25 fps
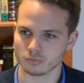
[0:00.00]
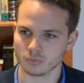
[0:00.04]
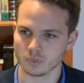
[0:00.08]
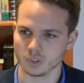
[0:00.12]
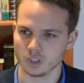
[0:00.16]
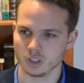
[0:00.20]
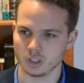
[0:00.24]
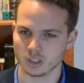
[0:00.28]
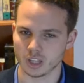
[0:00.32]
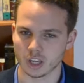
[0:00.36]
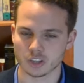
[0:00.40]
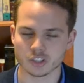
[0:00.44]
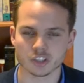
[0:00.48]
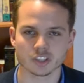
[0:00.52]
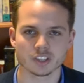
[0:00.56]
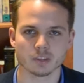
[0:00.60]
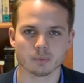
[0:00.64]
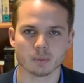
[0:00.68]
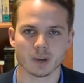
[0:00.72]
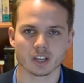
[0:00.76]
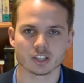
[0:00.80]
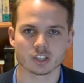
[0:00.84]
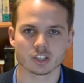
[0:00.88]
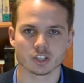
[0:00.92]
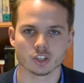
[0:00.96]
now just
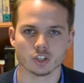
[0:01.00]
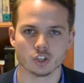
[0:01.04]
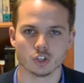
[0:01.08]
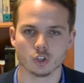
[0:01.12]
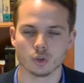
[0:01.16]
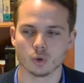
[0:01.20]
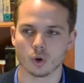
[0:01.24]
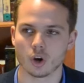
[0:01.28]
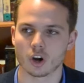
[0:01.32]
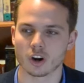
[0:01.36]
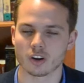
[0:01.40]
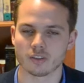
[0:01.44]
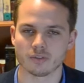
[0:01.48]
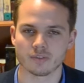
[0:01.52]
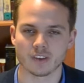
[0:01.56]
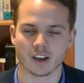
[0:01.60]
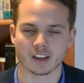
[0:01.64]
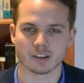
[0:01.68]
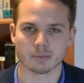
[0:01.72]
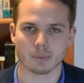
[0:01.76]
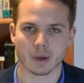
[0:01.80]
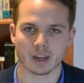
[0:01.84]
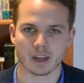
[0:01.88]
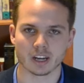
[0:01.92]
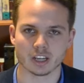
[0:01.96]
imagine you are a
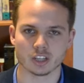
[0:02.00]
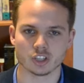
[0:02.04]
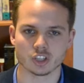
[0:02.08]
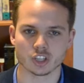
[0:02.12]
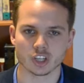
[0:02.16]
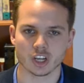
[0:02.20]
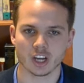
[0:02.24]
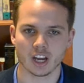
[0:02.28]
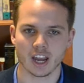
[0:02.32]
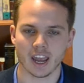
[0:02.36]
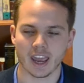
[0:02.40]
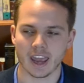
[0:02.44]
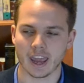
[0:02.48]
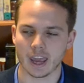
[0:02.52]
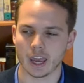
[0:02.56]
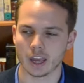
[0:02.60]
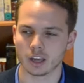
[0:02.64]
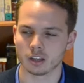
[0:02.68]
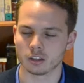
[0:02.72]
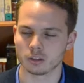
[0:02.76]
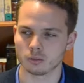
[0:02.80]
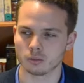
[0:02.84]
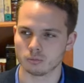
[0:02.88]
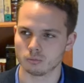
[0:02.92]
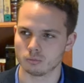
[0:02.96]
fund manager
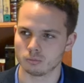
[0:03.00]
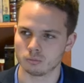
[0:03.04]
and